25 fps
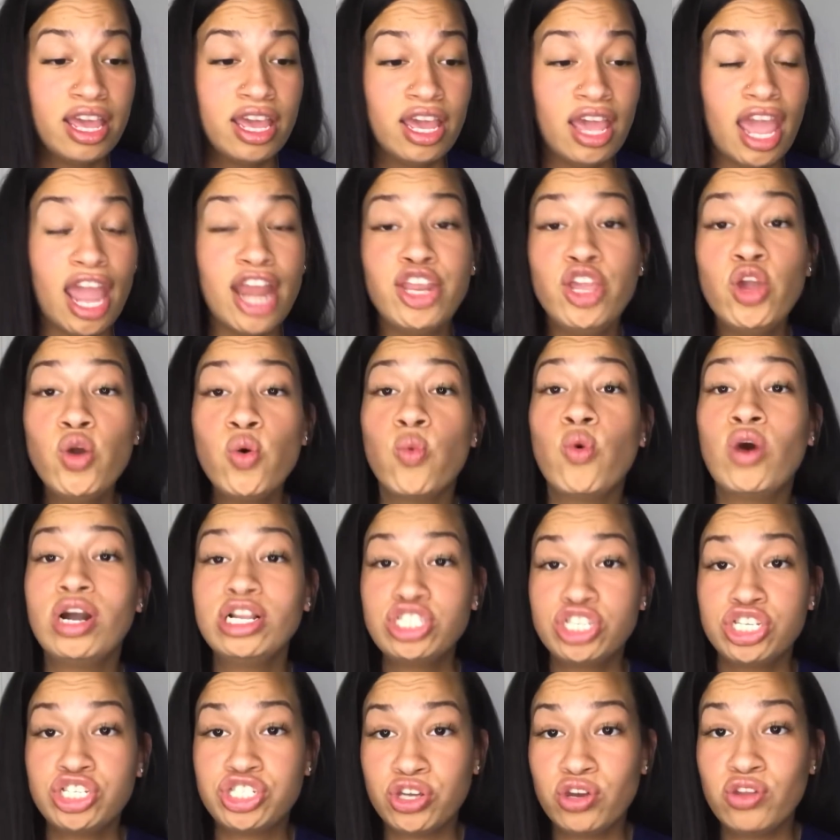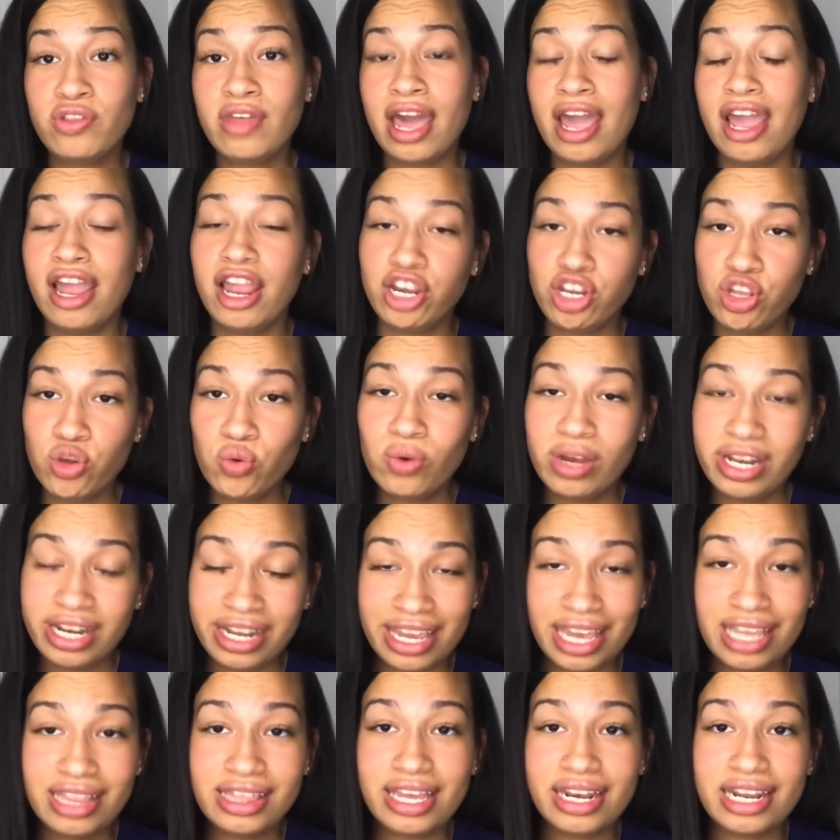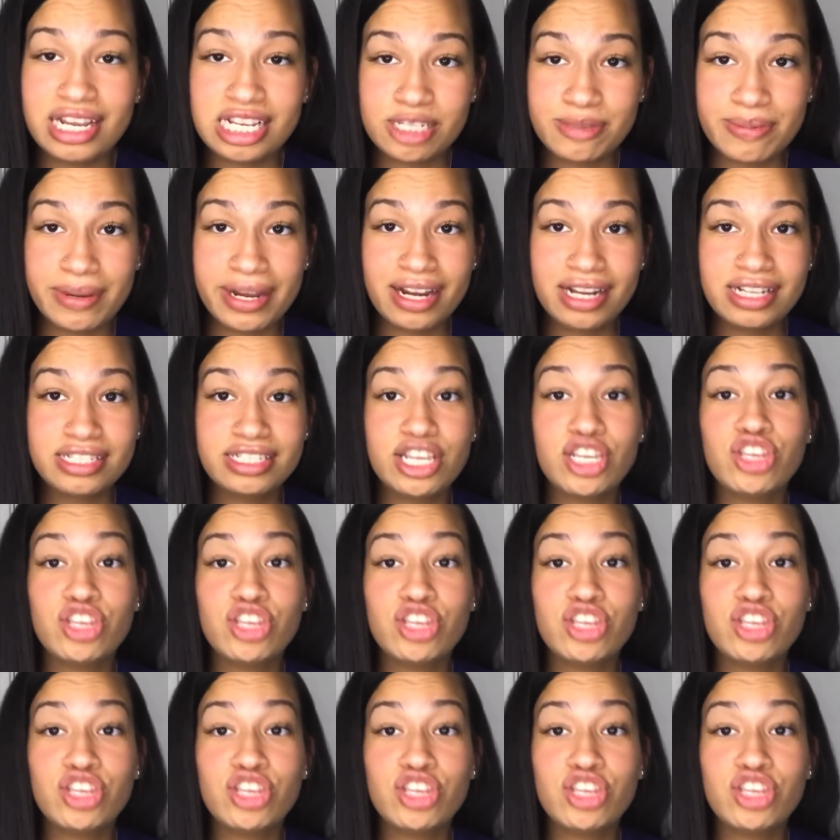and you want to do that and you want to get that experience,